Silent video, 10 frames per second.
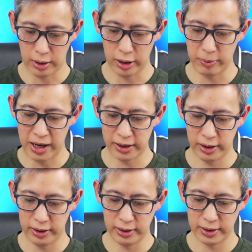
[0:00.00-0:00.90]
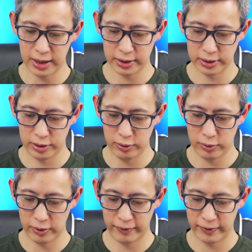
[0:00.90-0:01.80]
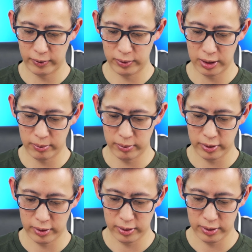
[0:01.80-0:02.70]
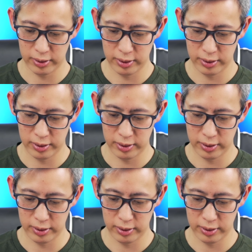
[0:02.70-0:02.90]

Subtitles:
automatically detects your phone number,